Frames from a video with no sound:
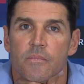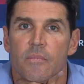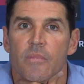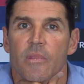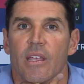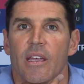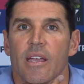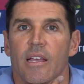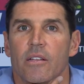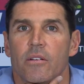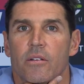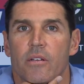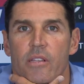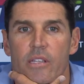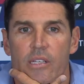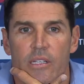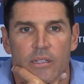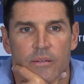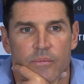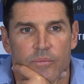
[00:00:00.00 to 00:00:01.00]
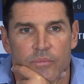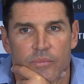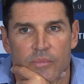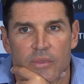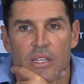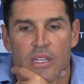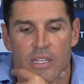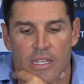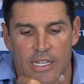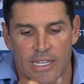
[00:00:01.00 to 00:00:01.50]
I think
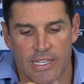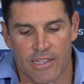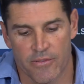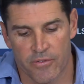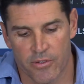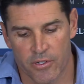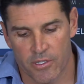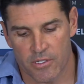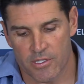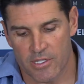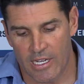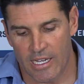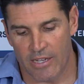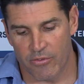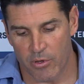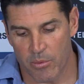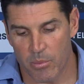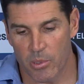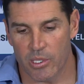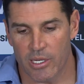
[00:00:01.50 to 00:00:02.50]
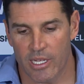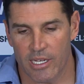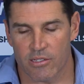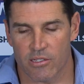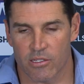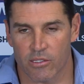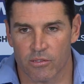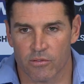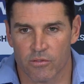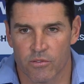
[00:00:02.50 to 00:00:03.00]
in the first half we beat
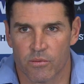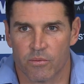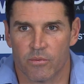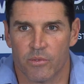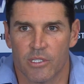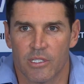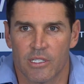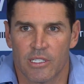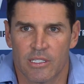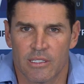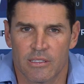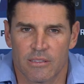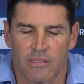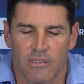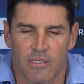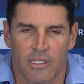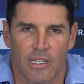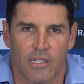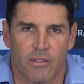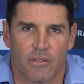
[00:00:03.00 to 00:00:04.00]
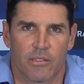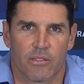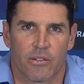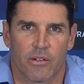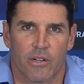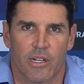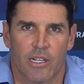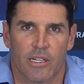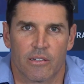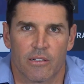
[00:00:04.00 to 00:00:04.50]
ourselves, really. And
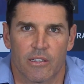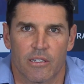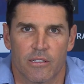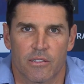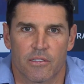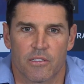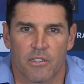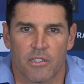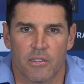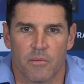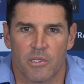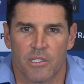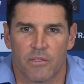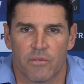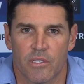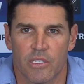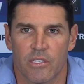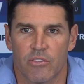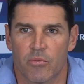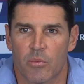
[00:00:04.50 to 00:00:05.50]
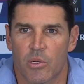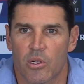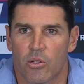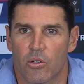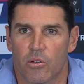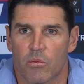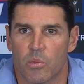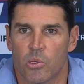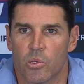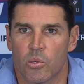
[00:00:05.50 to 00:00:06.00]
Cronulla are a team that if you give them a lot
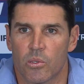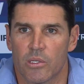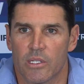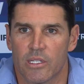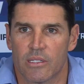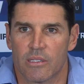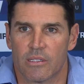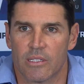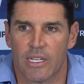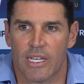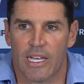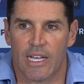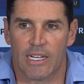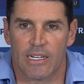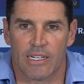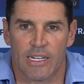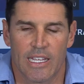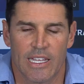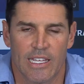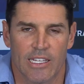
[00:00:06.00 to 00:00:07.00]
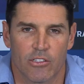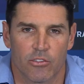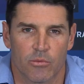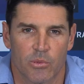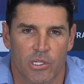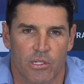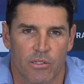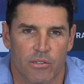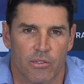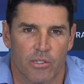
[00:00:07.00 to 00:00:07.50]
of ball, they're hard to handle.
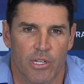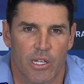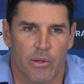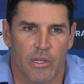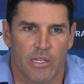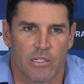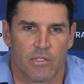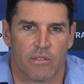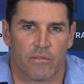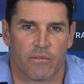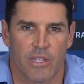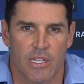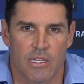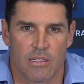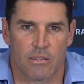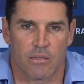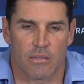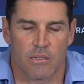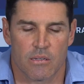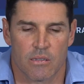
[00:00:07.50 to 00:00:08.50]
But I thought our edge defence